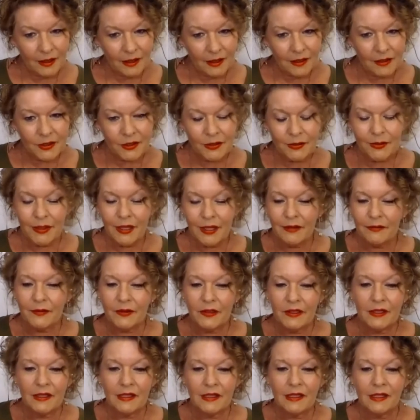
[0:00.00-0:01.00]
on to
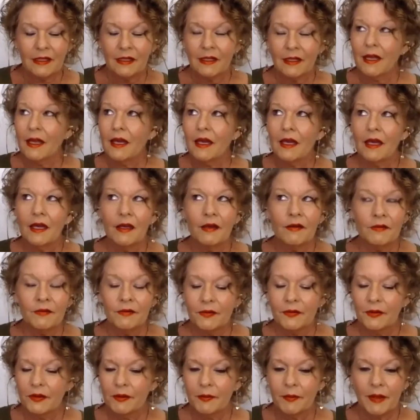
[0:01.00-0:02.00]
everything,
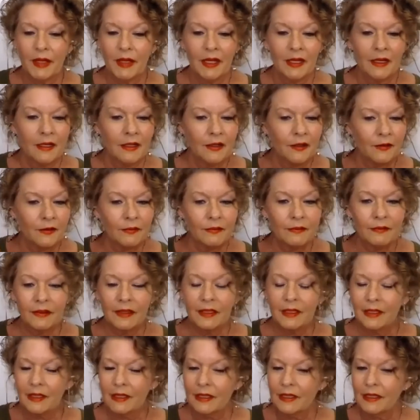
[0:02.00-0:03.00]
every penny, you're
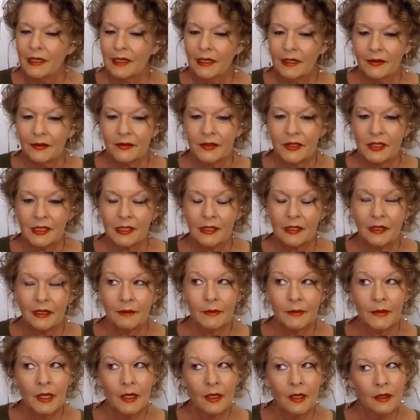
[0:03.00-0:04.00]
really counting it
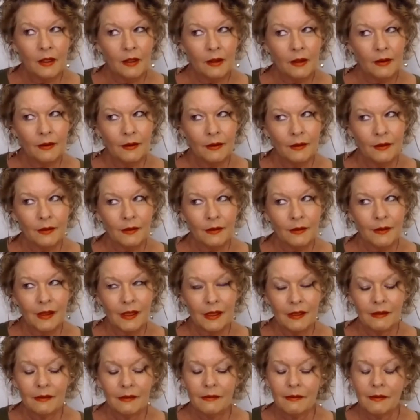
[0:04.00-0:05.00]
up. Oh,
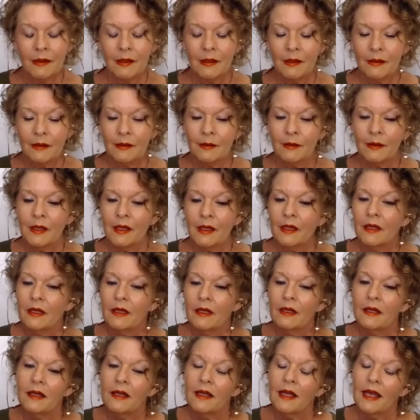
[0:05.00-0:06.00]
I don't know.
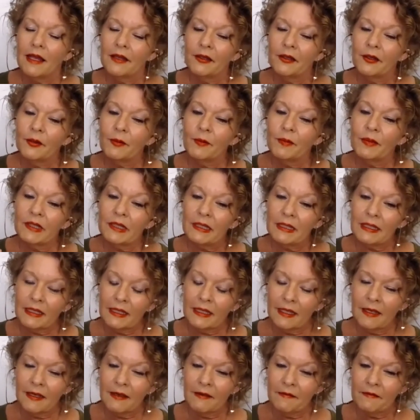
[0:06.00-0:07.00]
And you
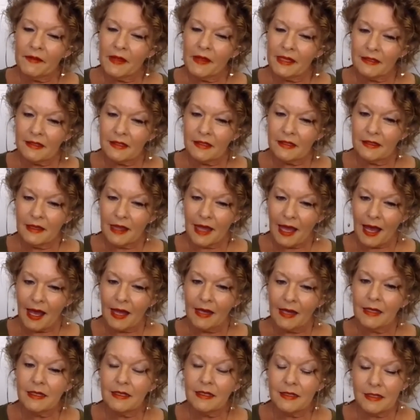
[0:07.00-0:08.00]
believe
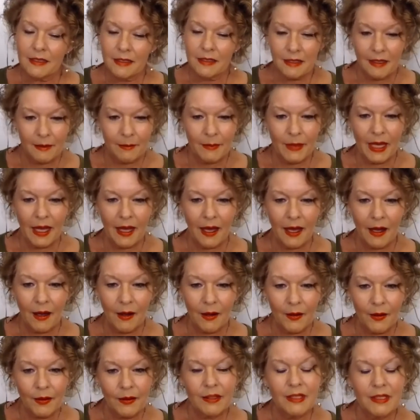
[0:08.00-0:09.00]
that is
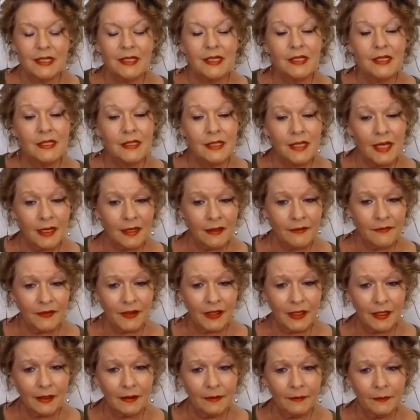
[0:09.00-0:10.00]
somehow
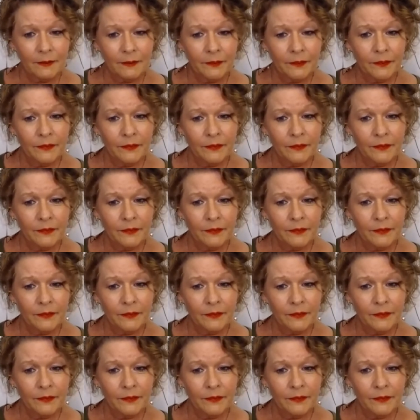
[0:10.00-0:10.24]
saving,